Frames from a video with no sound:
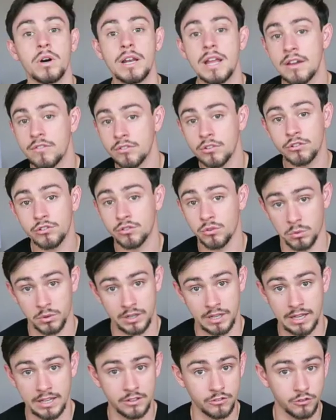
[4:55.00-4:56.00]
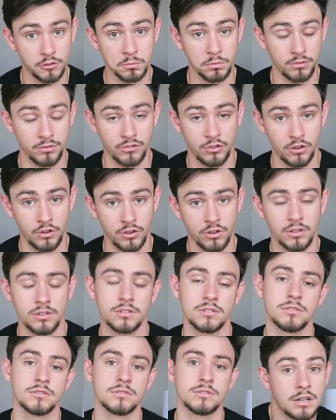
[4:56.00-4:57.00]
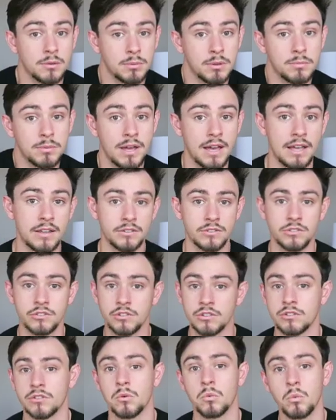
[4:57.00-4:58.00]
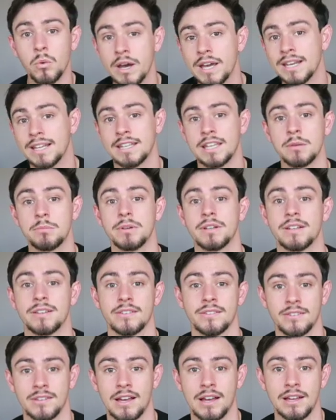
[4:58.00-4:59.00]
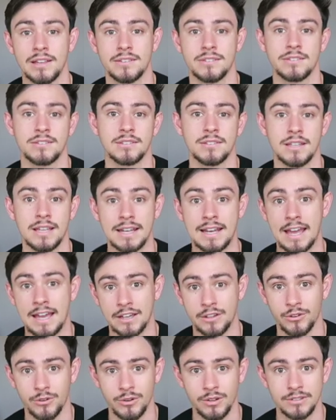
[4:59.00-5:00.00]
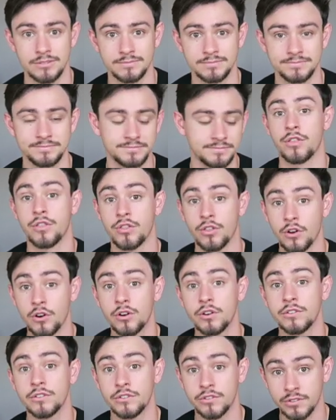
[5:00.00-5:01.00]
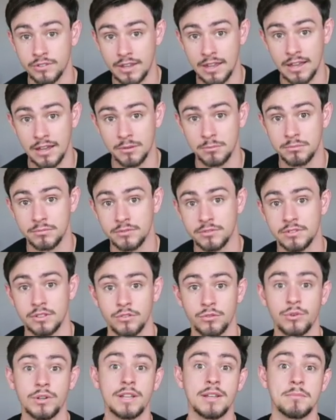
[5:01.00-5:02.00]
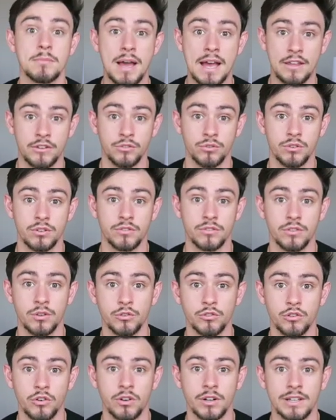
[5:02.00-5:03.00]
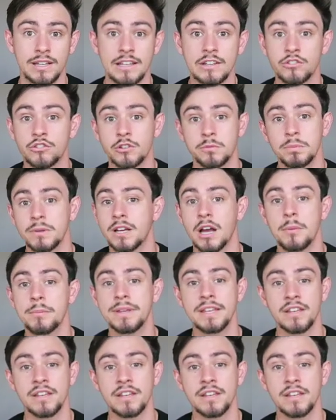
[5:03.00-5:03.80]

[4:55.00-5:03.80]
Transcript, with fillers: But whatever shorthand you prefer is going to be best, just a way to keep it concise and accurate. The third step to really mastering flowcharting is just